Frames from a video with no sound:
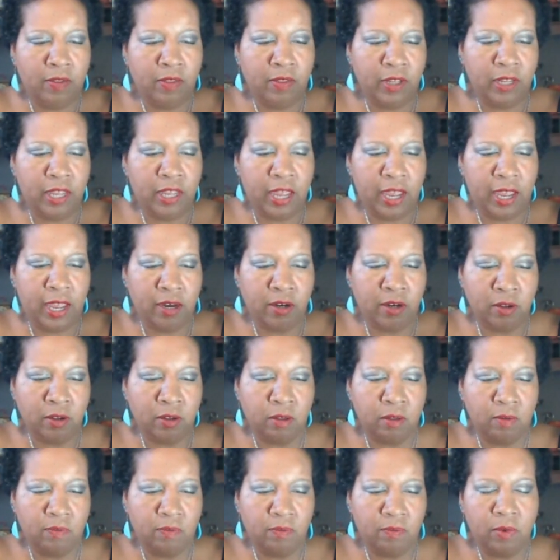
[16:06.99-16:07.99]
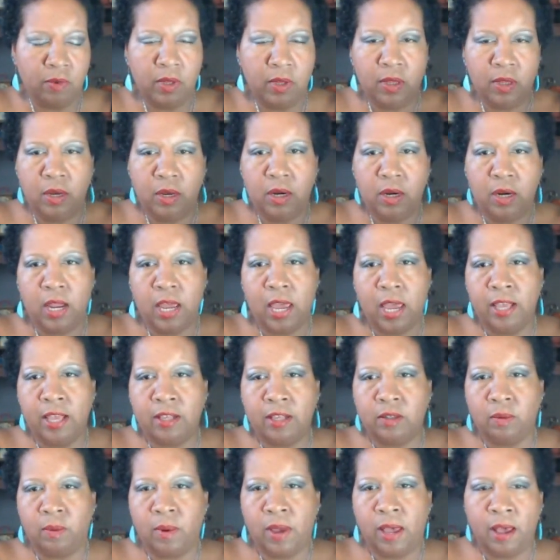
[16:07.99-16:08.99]
the candle
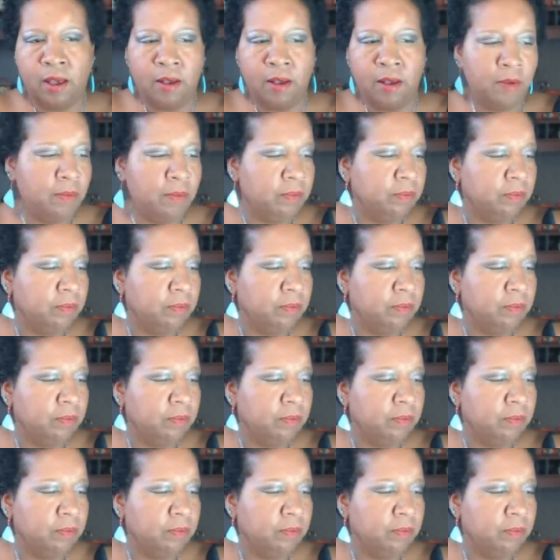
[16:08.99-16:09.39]
as well.